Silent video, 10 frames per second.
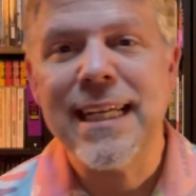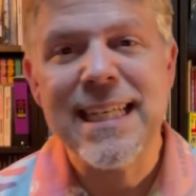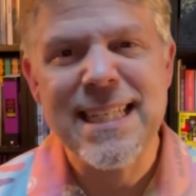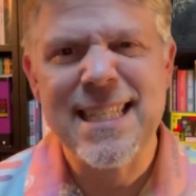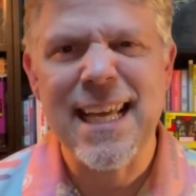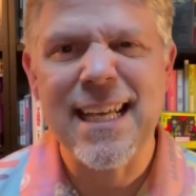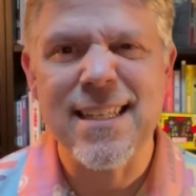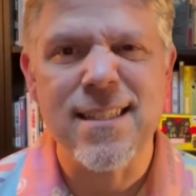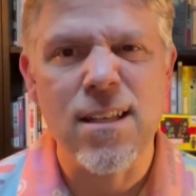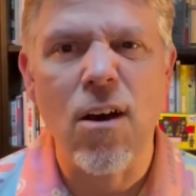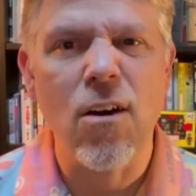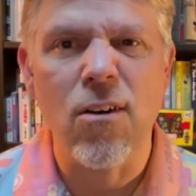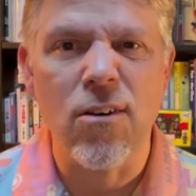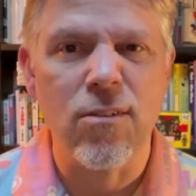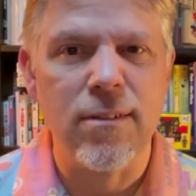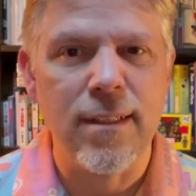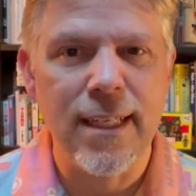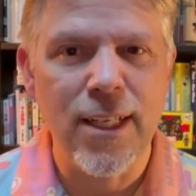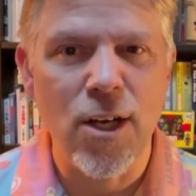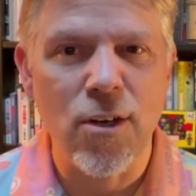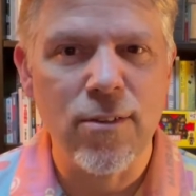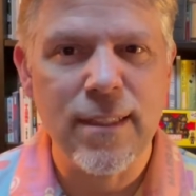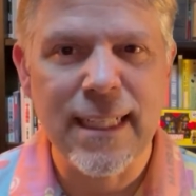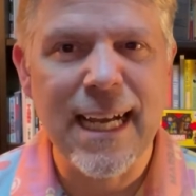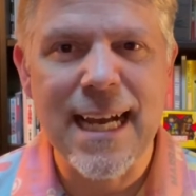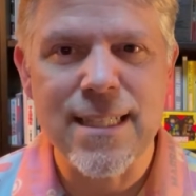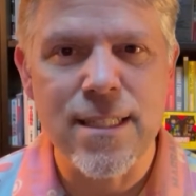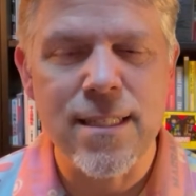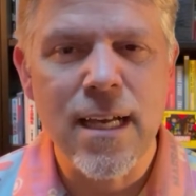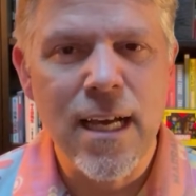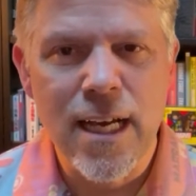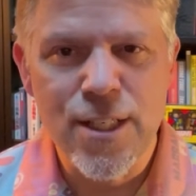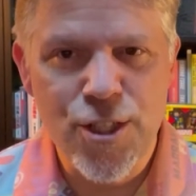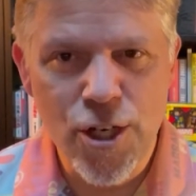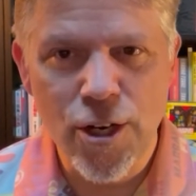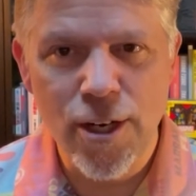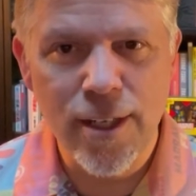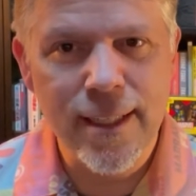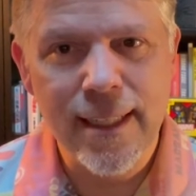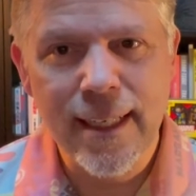he says, the guy's a jerk